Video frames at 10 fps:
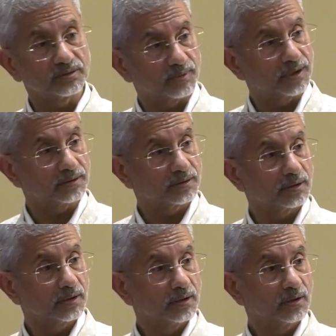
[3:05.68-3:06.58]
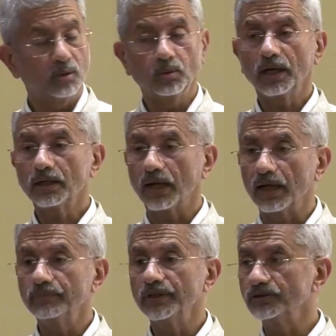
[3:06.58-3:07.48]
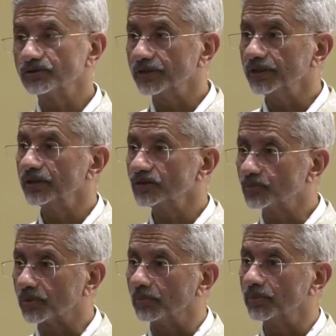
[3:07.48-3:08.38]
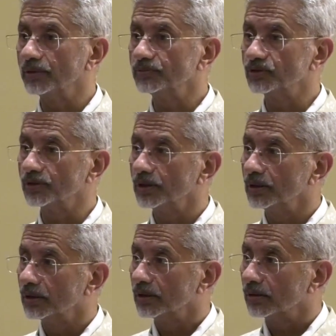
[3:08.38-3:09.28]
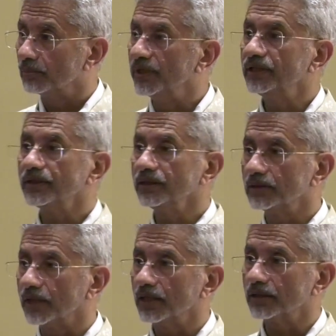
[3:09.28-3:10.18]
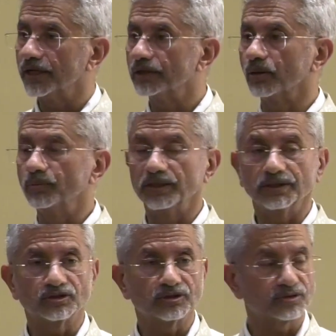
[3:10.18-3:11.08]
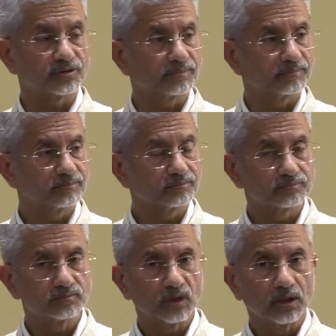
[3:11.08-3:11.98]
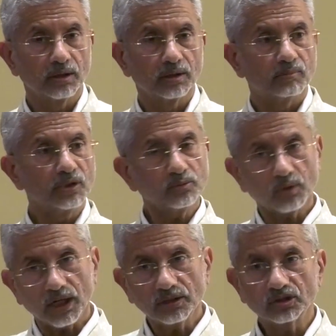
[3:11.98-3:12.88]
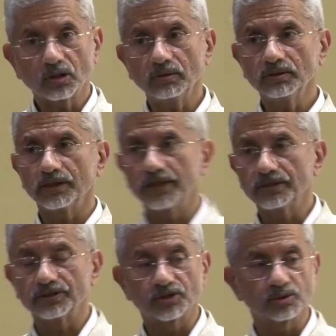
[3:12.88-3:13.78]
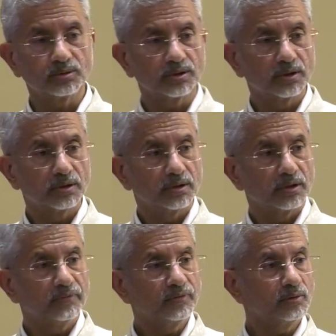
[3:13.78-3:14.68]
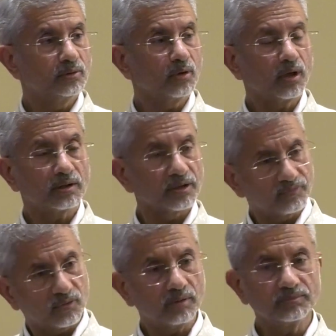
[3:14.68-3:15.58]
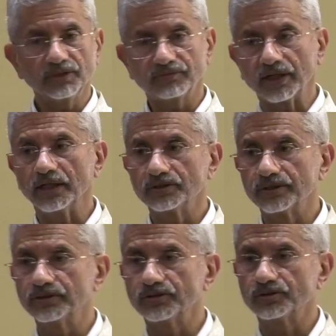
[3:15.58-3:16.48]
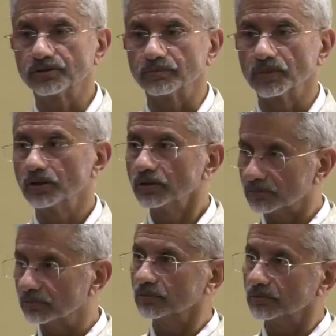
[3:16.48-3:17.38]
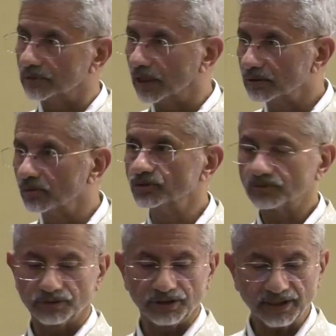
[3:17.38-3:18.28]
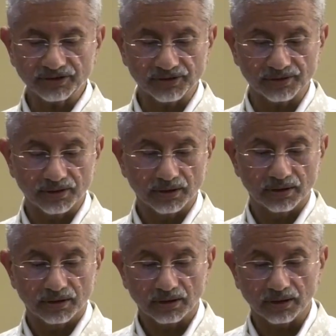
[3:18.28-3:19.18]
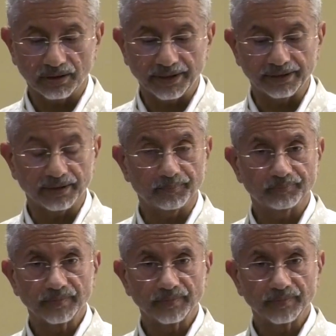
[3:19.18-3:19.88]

in the world who are having serious problems meeting their debt obligations. But you can't solve the debt issue if you do not reform the financial system. So that goes to the next area.